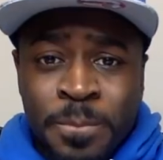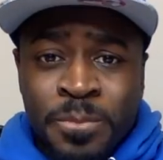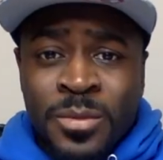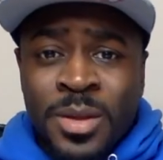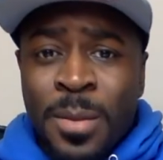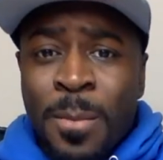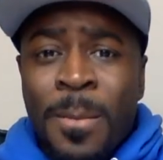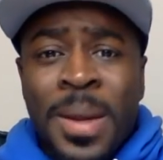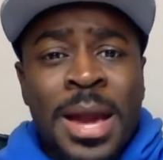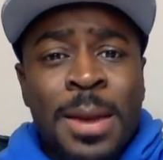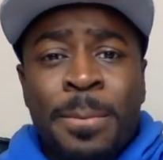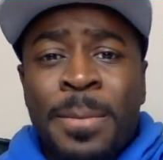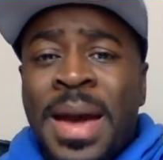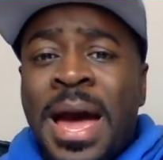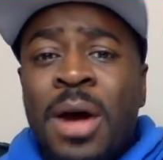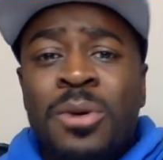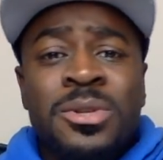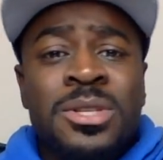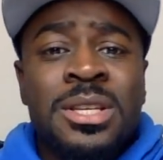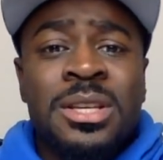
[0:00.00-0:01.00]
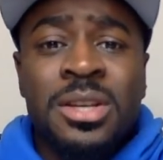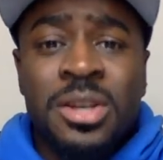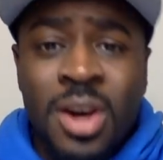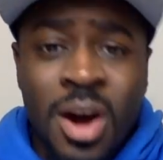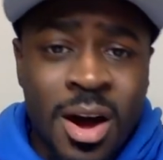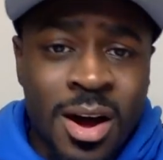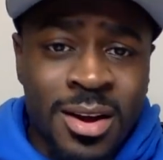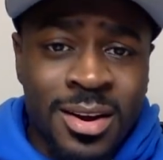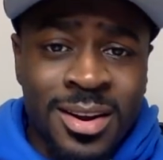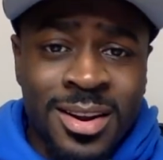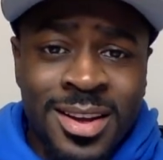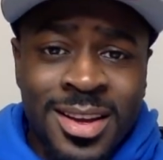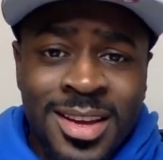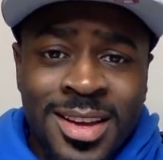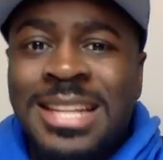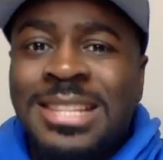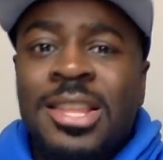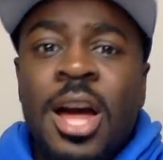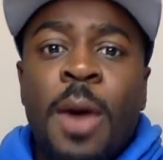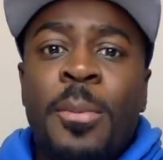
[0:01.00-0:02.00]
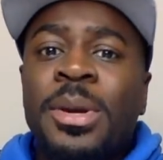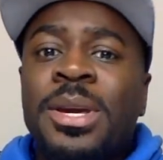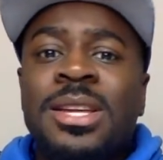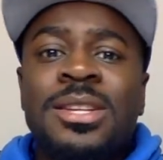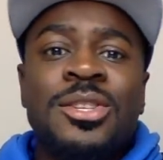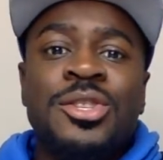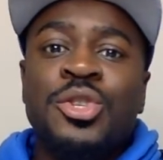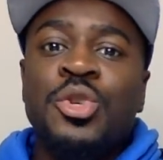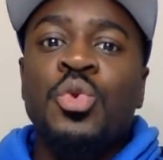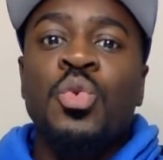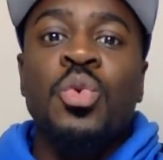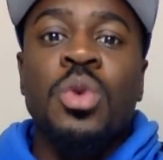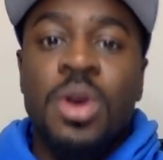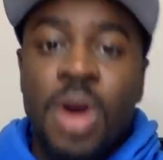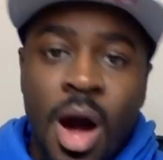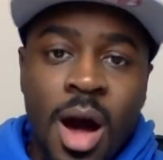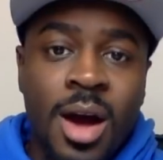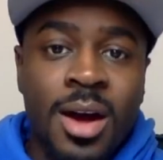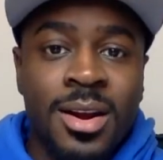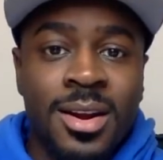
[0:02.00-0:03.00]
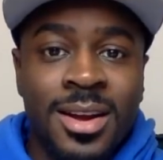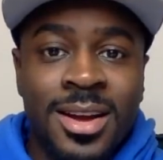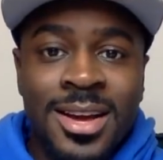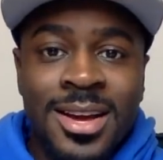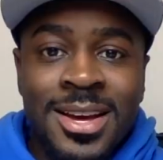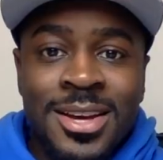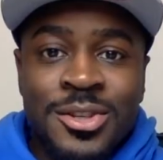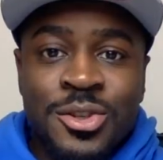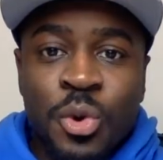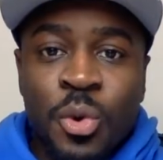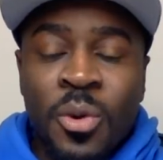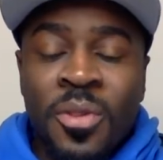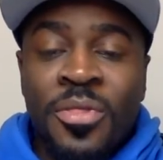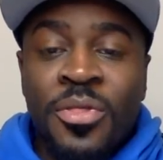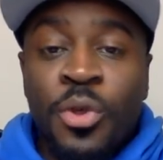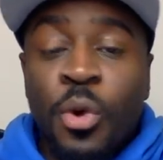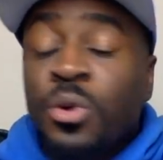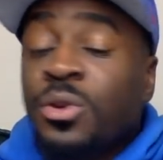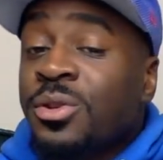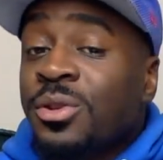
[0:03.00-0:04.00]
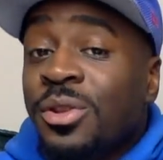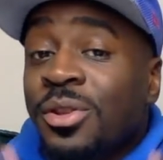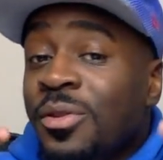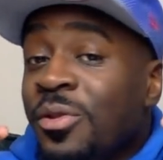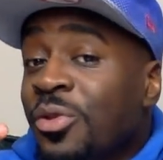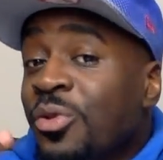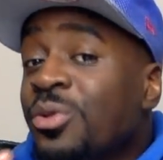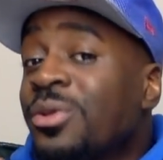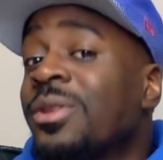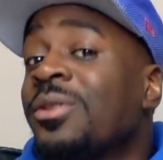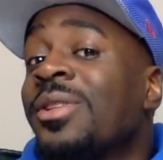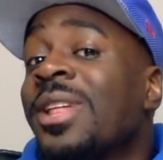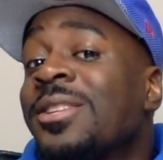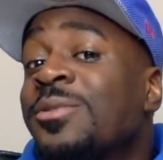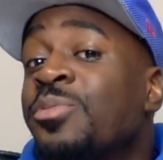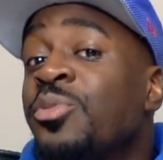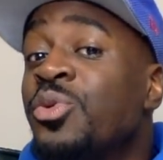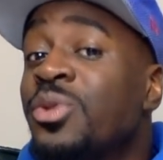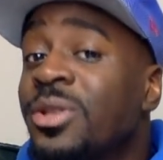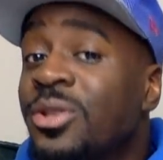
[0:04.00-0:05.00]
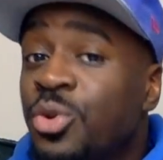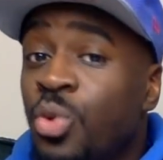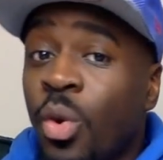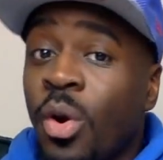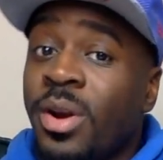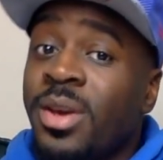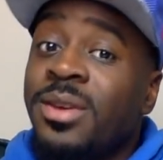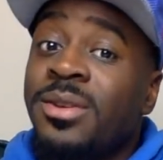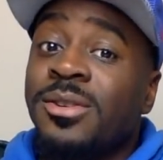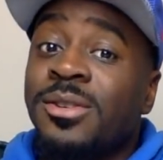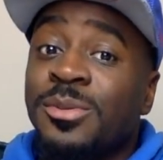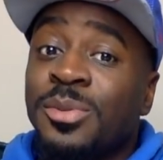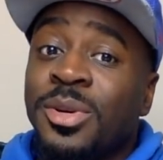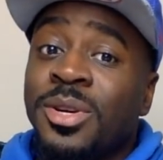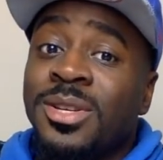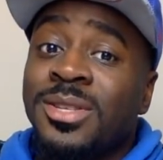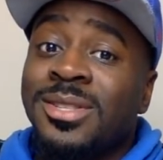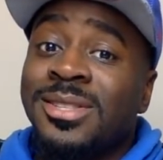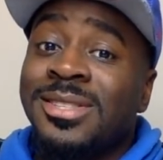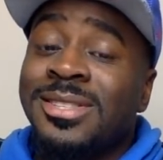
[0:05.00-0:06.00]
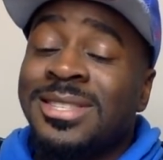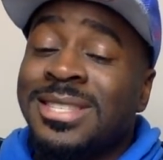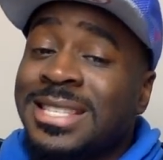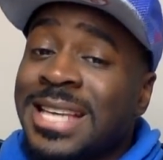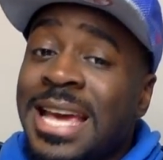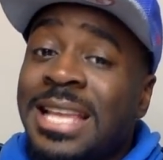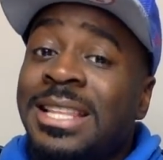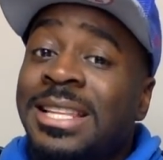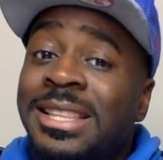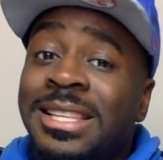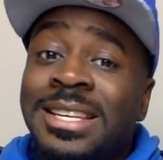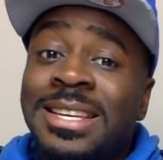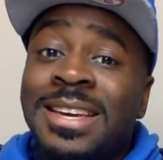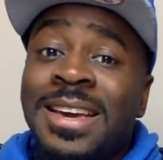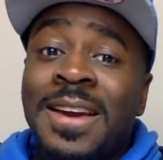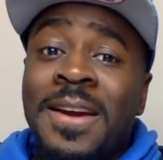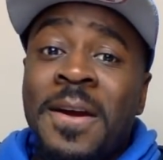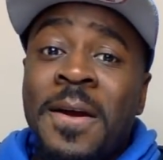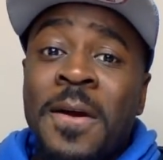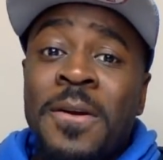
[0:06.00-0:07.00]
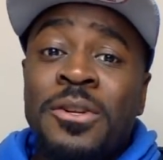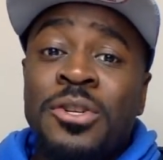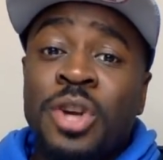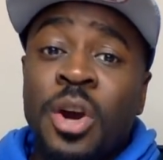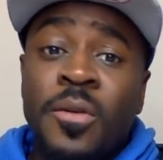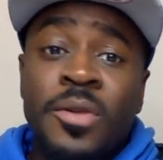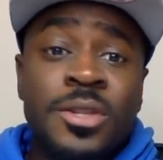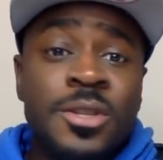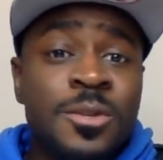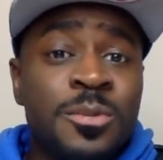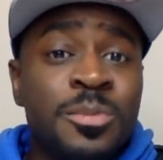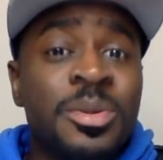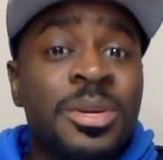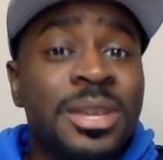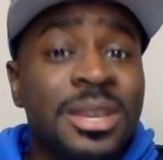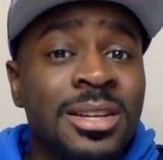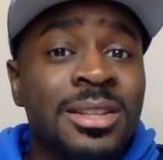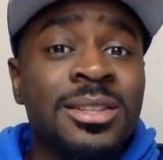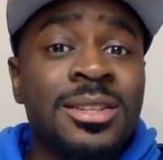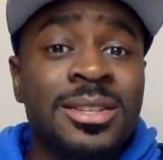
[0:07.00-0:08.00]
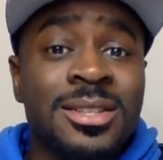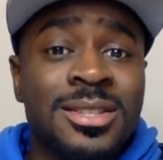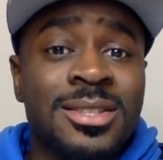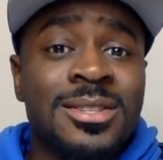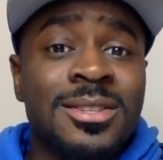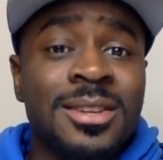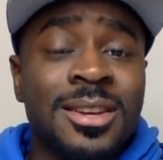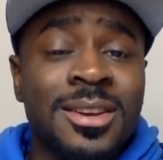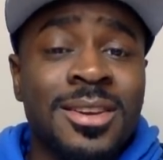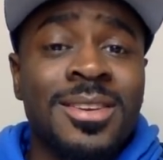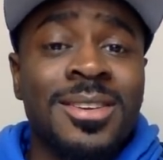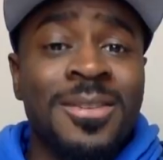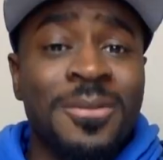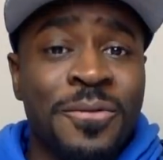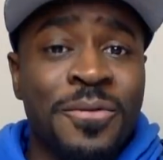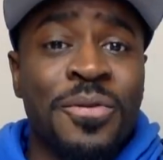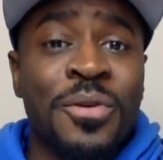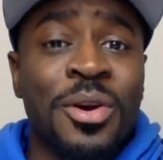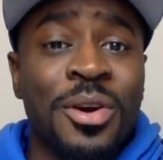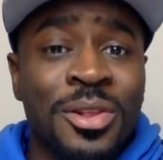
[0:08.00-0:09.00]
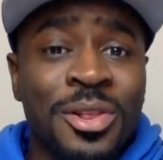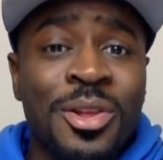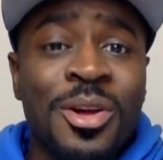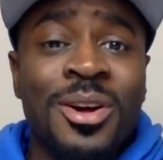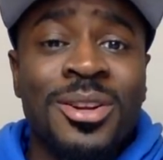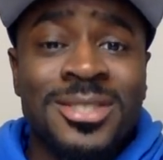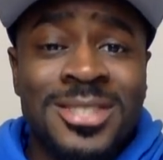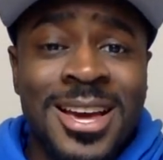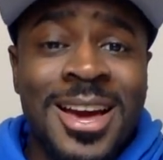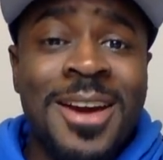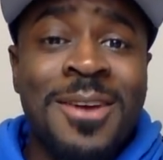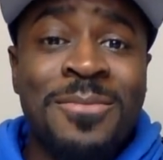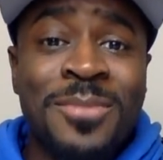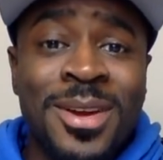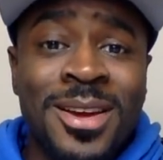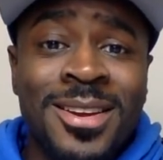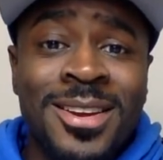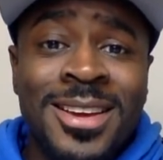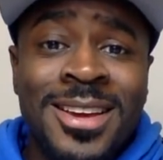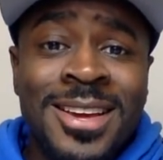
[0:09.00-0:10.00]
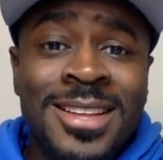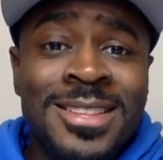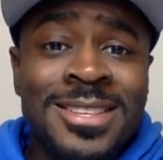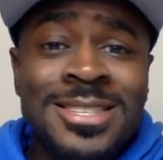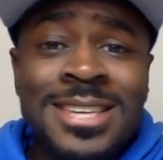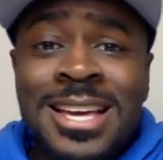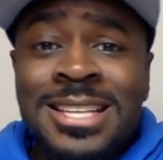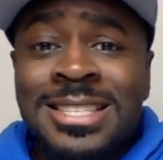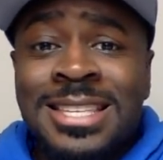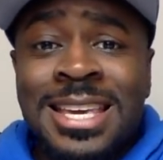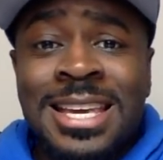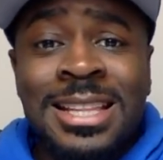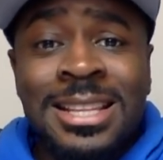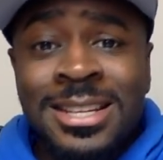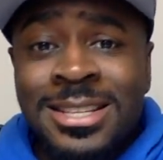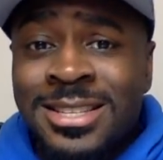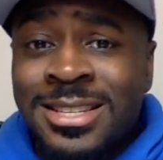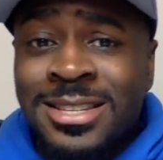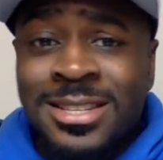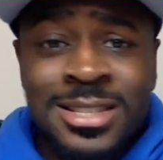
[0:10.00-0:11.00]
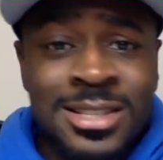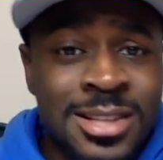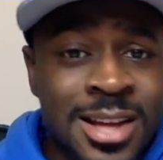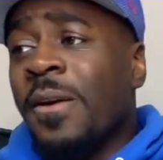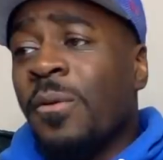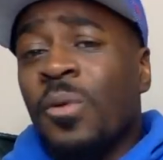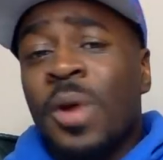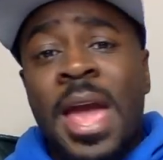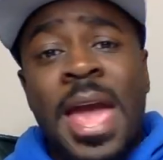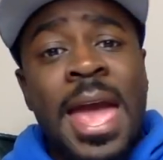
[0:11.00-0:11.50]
Mike Pouncey, gone. Ndamukong Suh, gone. So those are, that's music to our ears, because silently, Jarvis has been killing us for a long time, man. This guy's killing us in the slot.